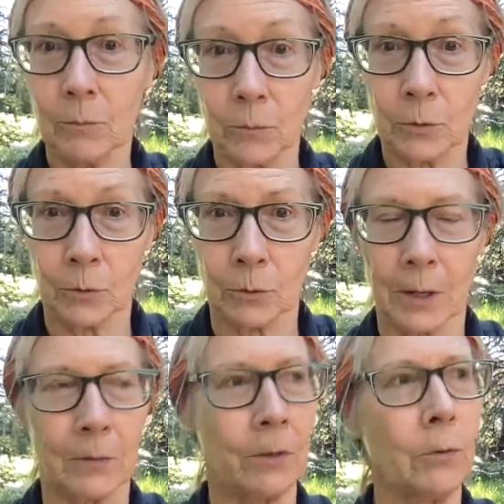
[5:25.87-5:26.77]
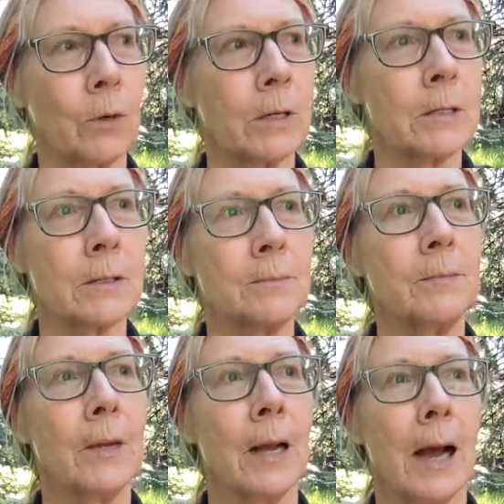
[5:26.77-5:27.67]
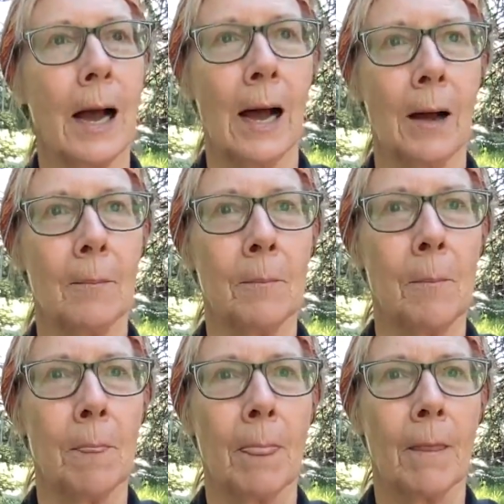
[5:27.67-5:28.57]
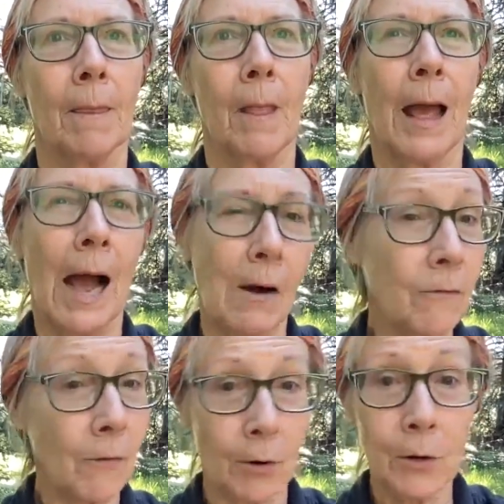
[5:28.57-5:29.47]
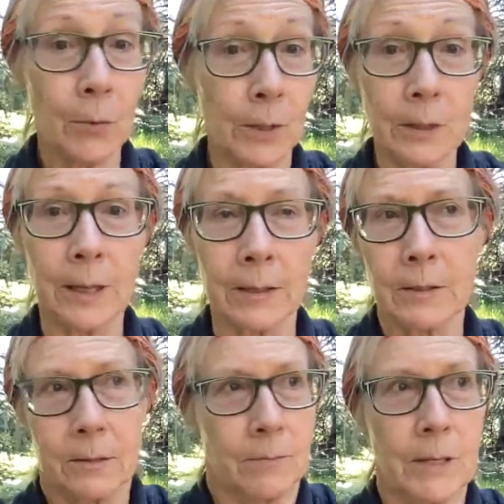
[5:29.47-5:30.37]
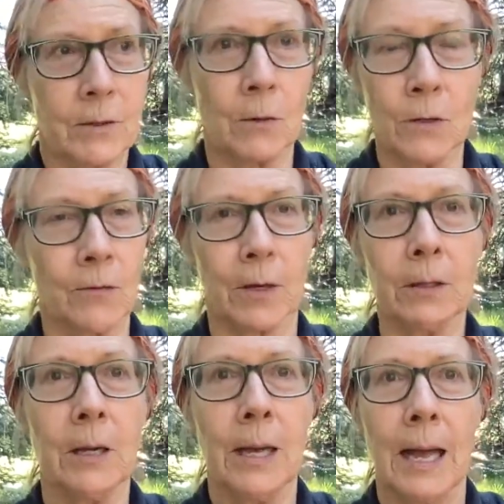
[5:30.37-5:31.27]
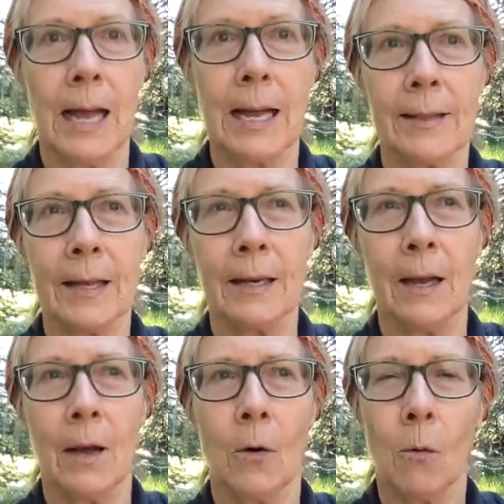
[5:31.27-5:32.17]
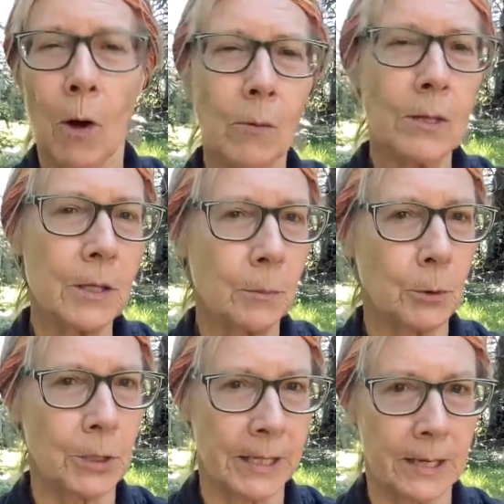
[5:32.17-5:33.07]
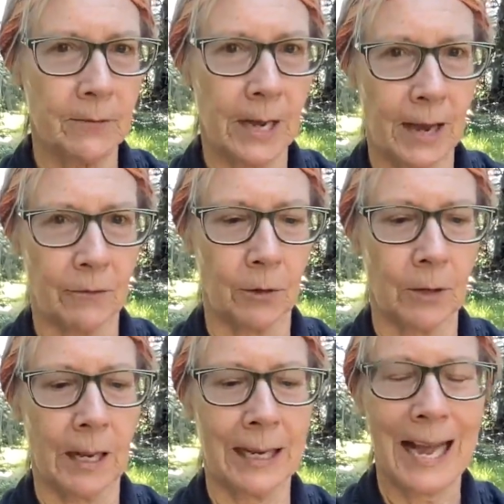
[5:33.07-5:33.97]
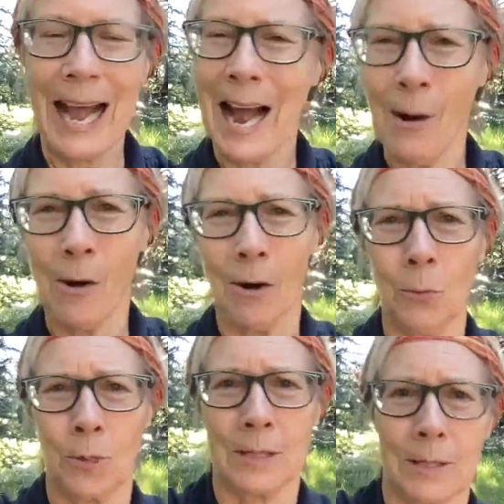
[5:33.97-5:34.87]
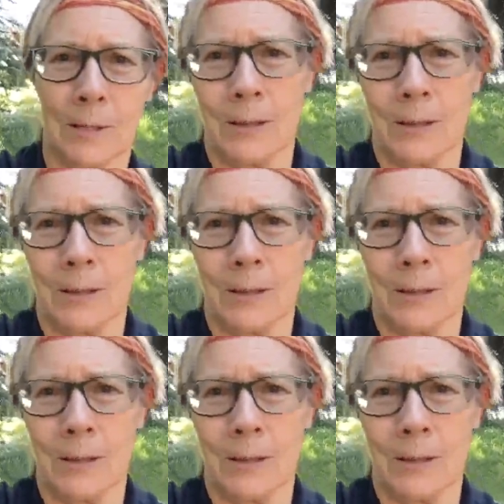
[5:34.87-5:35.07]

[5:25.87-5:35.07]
doing whatever it was, um, how far you went. That's that's always fun. And then what was the perceived effort? Like, how hard was it?